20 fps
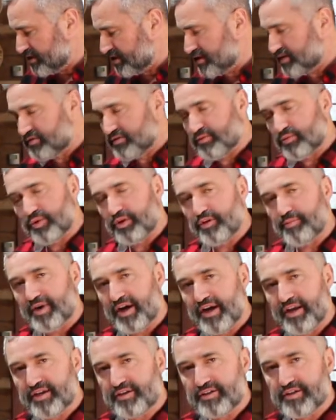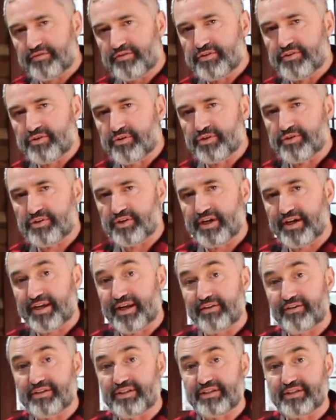And it's when you buy it in different stores, you're not
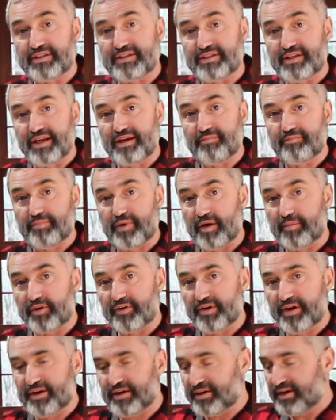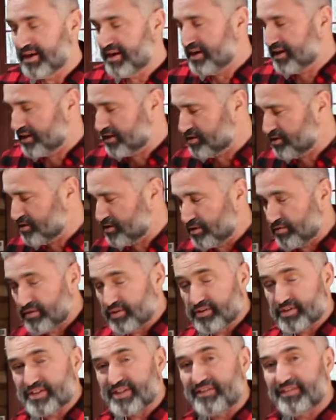guaranteed the same pomegranate because there's
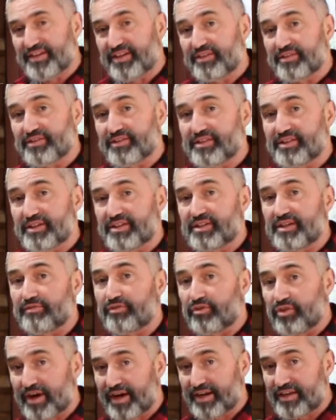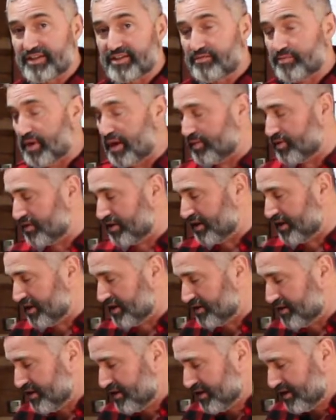over 760 varieties of
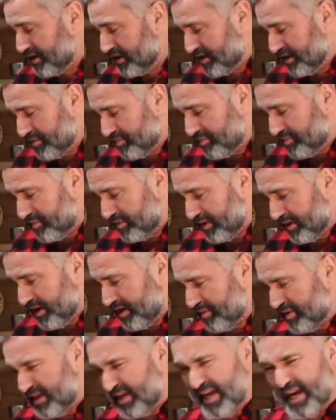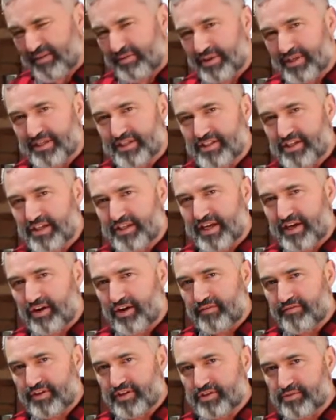pomegranate, and you can't really. It's not that
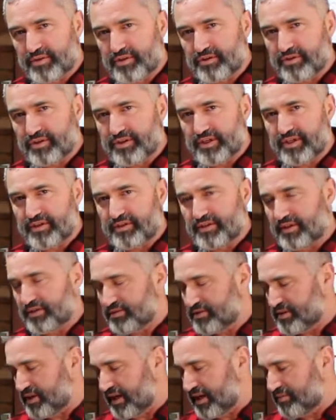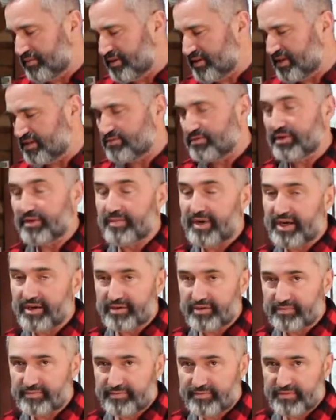obvious when you're looking on the outside. It doesn't really
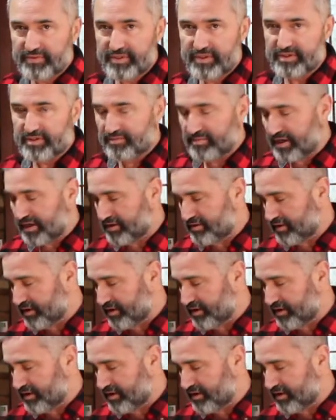matter. It doesn't matter.